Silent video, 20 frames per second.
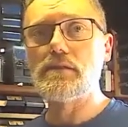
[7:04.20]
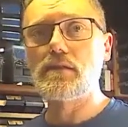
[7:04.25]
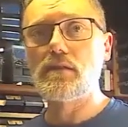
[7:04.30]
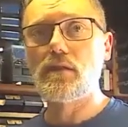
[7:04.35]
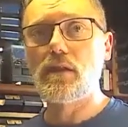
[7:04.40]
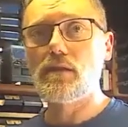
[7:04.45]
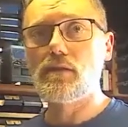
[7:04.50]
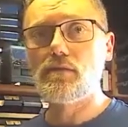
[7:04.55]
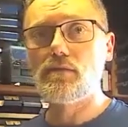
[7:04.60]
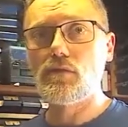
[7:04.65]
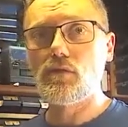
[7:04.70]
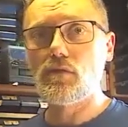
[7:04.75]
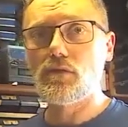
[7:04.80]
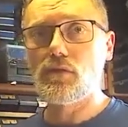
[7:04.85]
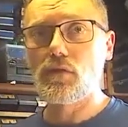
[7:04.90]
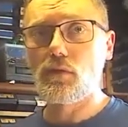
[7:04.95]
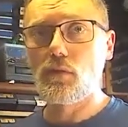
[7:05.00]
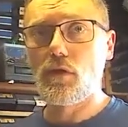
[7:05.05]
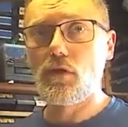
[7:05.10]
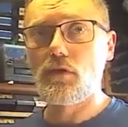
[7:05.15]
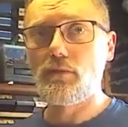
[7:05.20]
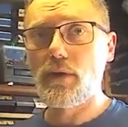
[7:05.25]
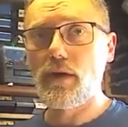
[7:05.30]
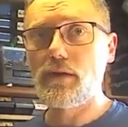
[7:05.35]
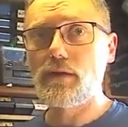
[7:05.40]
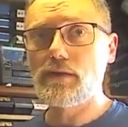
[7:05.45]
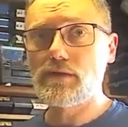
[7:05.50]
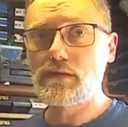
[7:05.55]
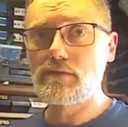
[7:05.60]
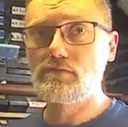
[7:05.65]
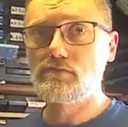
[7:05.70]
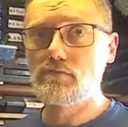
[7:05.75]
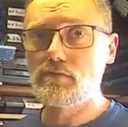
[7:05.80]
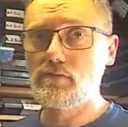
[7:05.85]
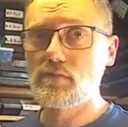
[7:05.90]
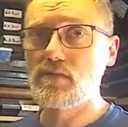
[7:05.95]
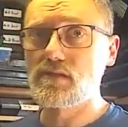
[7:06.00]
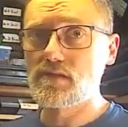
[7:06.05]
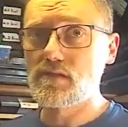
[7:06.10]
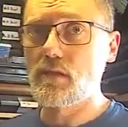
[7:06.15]
So then all you've got to worry about is
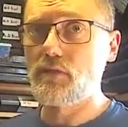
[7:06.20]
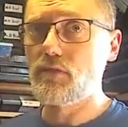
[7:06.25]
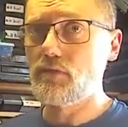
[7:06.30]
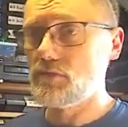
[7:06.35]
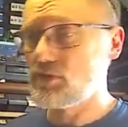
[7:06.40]
the stuff you're